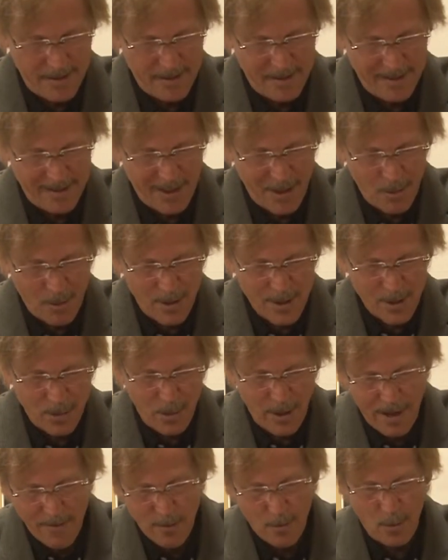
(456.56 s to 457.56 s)
In other words,
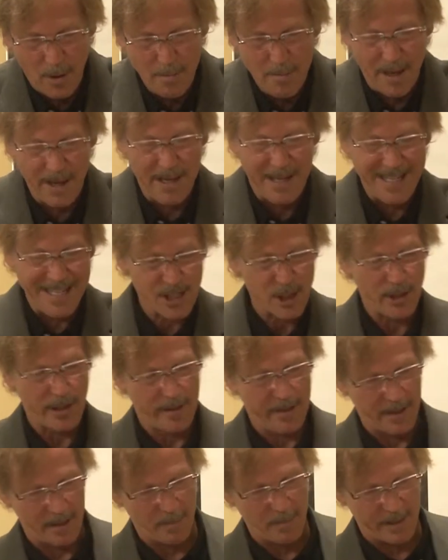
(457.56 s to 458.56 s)
whatever one might initially
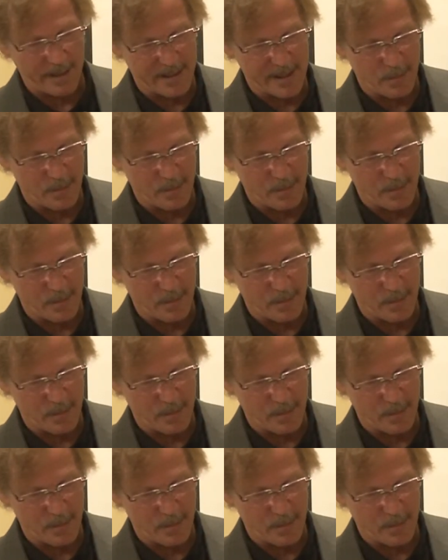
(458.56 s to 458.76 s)
think being